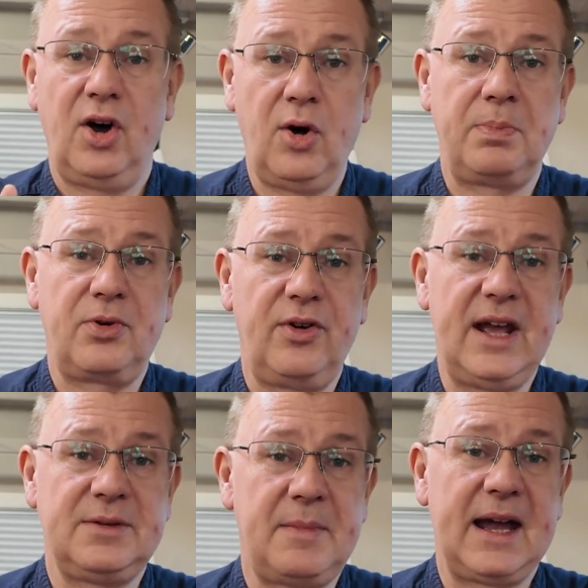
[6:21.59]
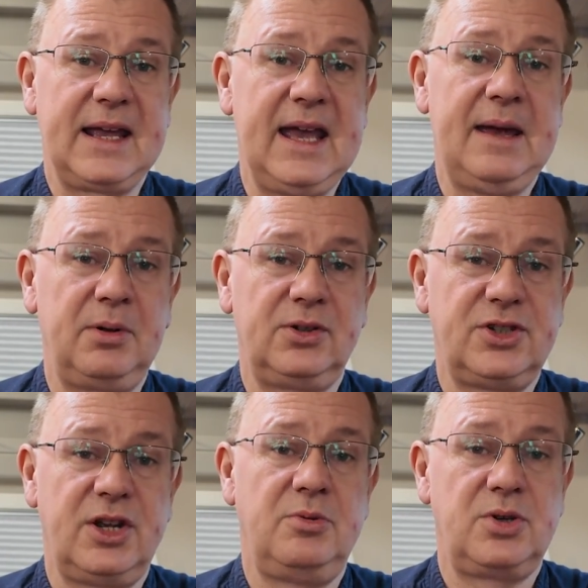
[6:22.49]
upgrade my cable
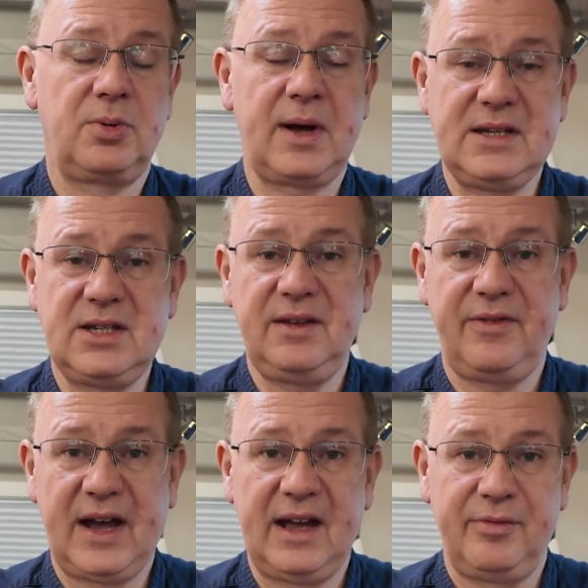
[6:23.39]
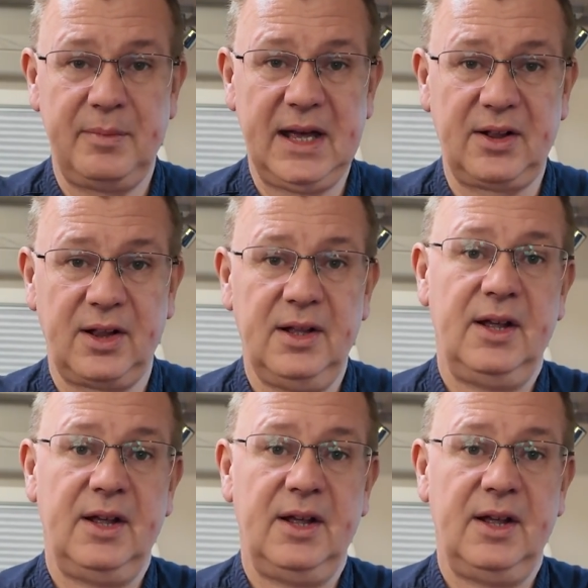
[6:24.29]
to 25mm